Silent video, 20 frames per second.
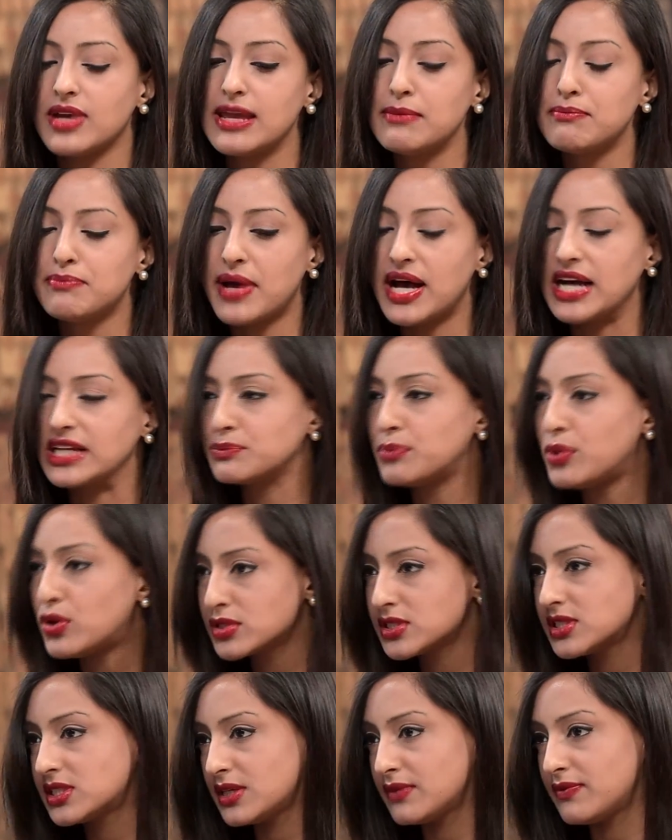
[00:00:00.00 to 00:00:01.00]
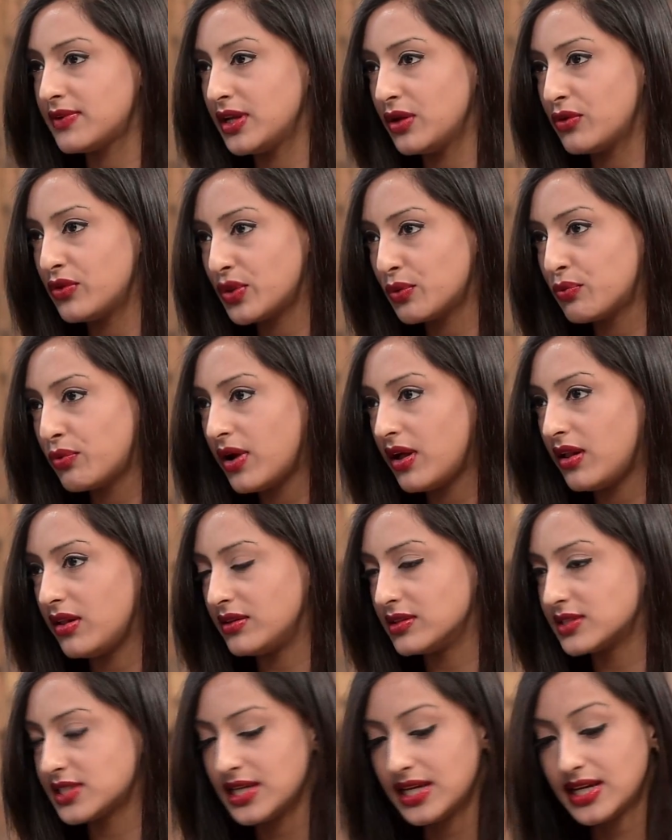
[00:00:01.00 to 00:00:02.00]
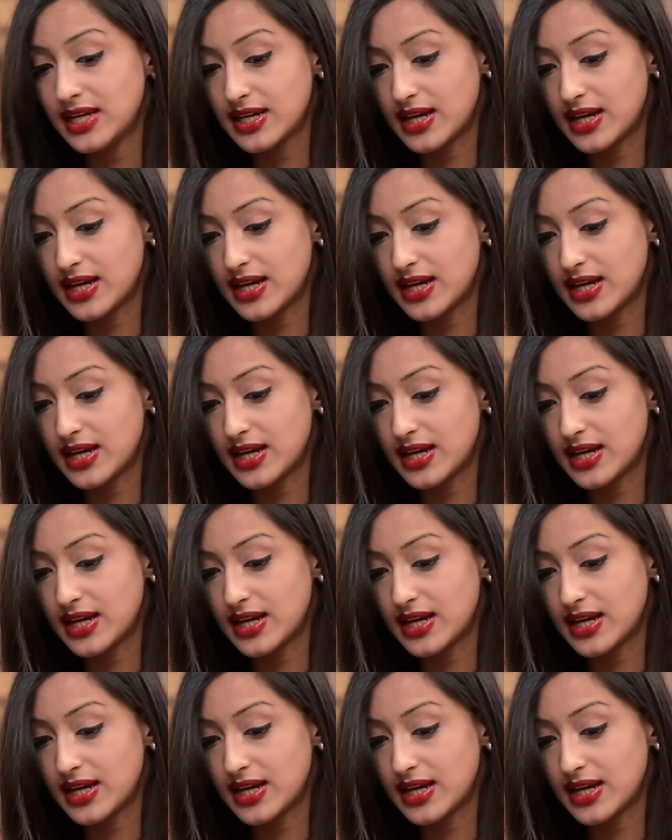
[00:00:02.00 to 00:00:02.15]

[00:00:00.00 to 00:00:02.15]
impact positively on the world